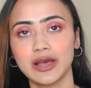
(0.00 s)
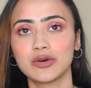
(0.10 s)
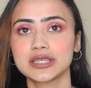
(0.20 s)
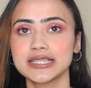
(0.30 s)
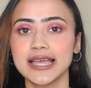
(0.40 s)

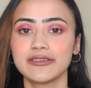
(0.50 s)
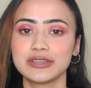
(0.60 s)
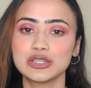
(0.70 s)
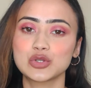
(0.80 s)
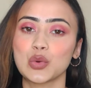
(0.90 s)
Honestly, I
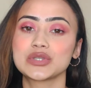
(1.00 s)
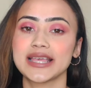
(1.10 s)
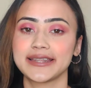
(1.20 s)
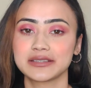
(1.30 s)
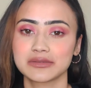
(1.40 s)
feel so
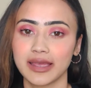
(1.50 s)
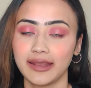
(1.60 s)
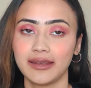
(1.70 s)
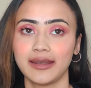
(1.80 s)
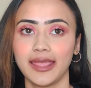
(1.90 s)

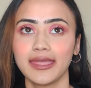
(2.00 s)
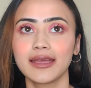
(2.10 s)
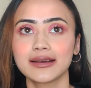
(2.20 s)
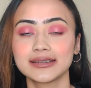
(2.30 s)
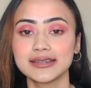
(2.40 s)
satisfied and like
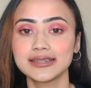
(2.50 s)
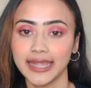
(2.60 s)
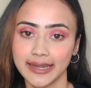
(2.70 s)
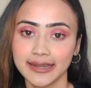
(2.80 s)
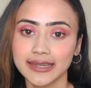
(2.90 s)

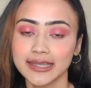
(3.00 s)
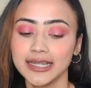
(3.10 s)
content